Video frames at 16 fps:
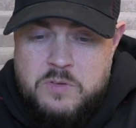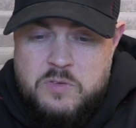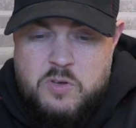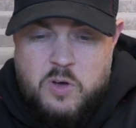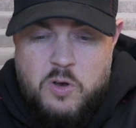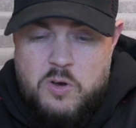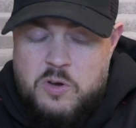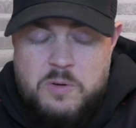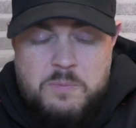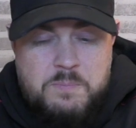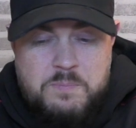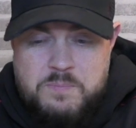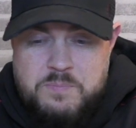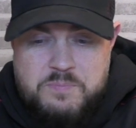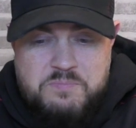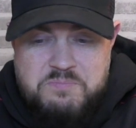
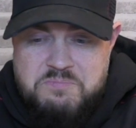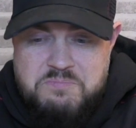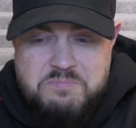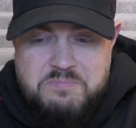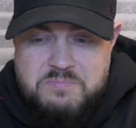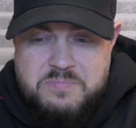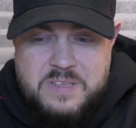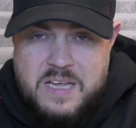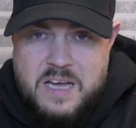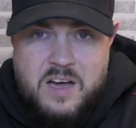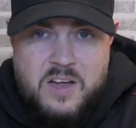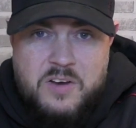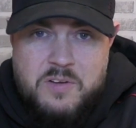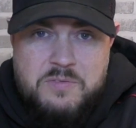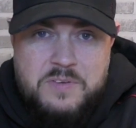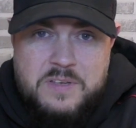Tottenham, yeah,
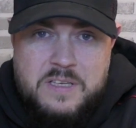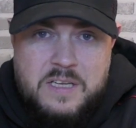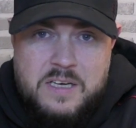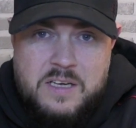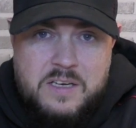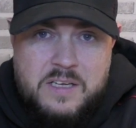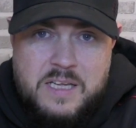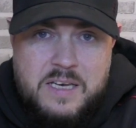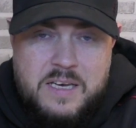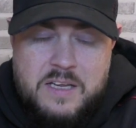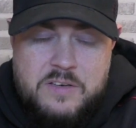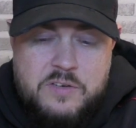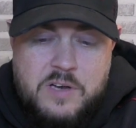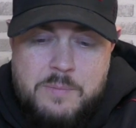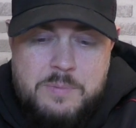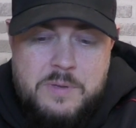I don't think they're going to get that
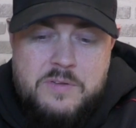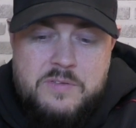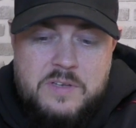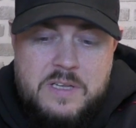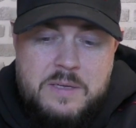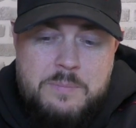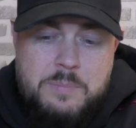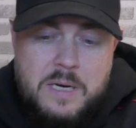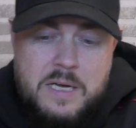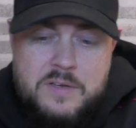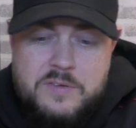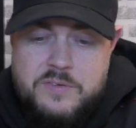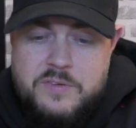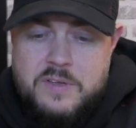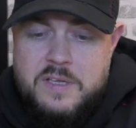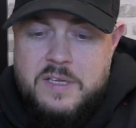Champions League
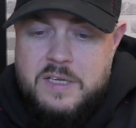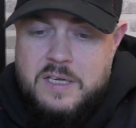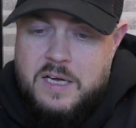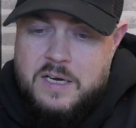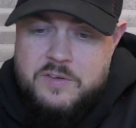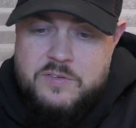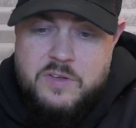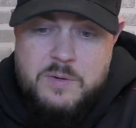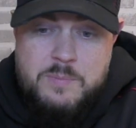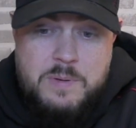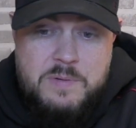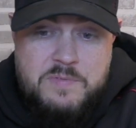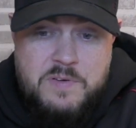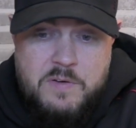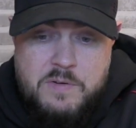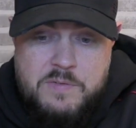place. And it's going to be
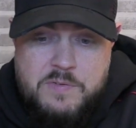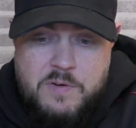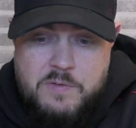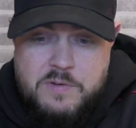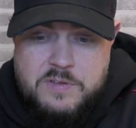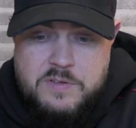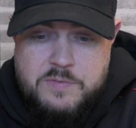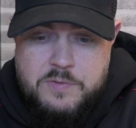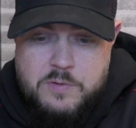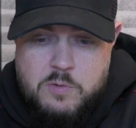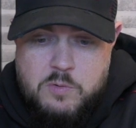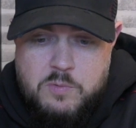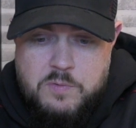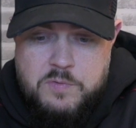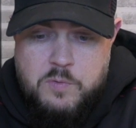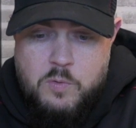very, very
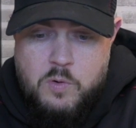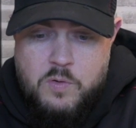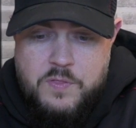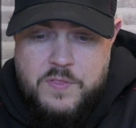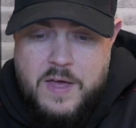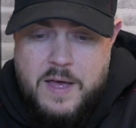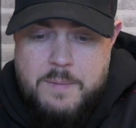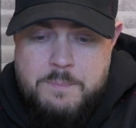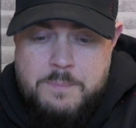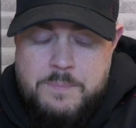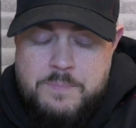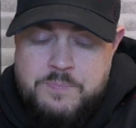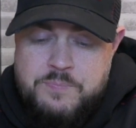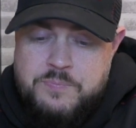difficult for them.